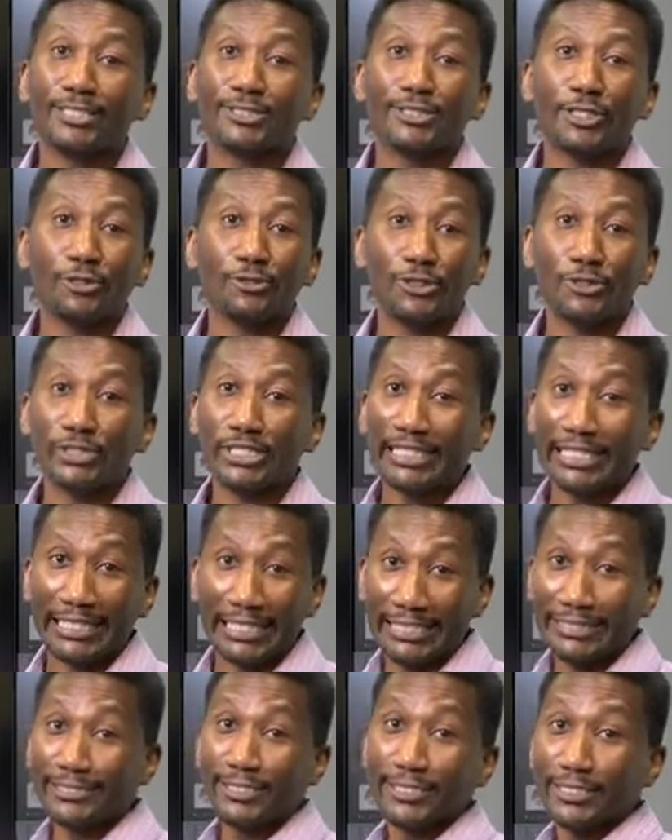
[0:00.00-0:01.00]
so you can
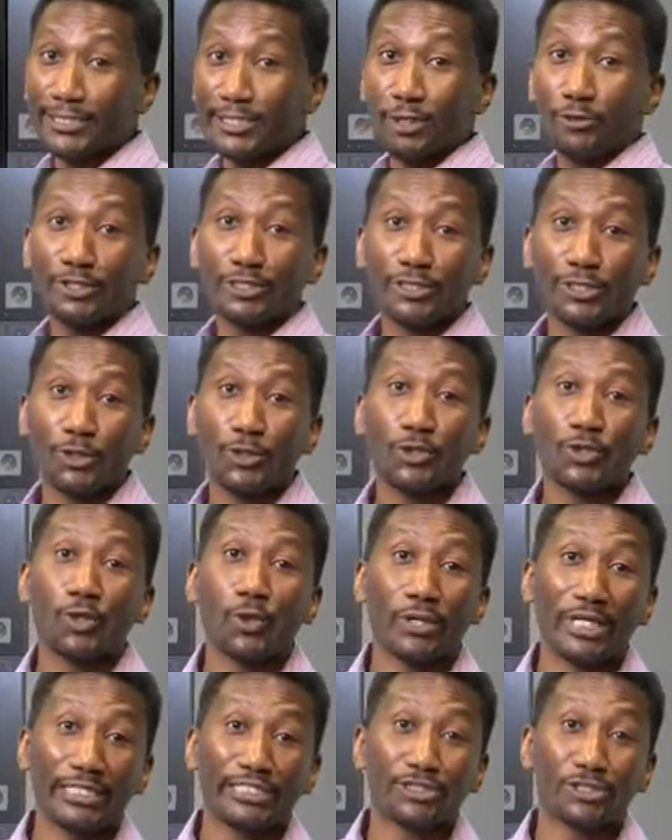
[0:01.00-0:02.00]
easily go to
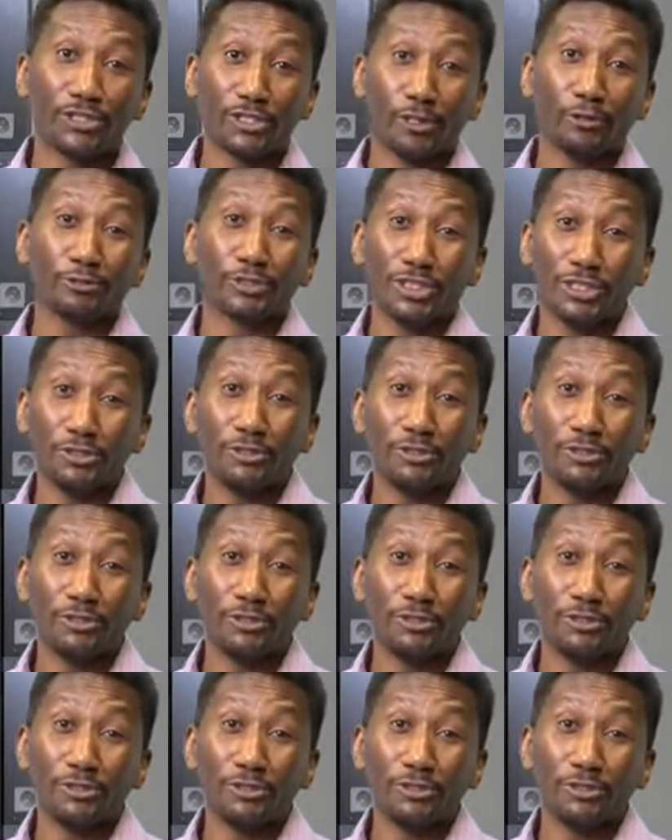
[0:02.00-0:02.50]
Google and search,